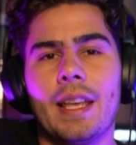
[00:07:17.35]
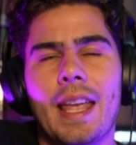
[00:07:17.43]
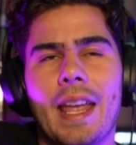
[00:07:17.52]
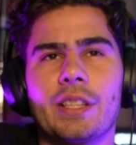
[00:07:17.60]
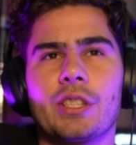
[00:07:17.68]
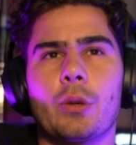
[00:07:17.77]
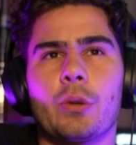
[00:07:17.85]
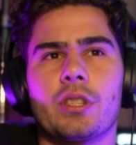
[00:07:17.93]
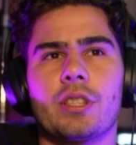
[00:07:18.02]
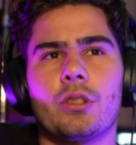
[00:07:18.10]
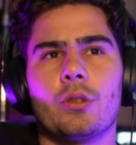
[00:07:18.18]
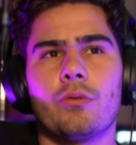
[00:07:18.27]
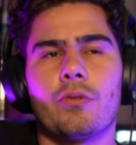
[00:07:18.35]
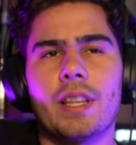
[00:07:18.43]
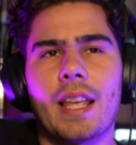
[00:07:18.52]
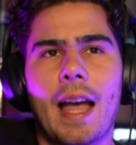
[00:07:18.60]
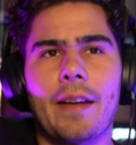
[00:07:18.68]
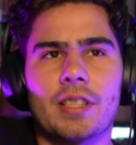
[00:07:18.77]
And so you really
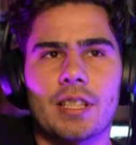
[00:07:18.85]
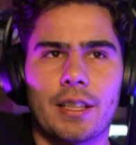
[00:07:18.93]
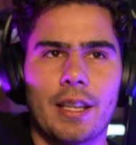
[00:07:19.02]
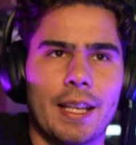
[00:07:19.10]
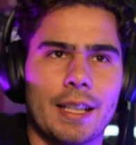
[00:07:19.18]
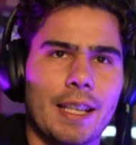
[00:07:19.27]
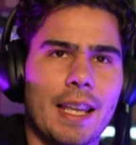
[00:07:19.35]
have to like,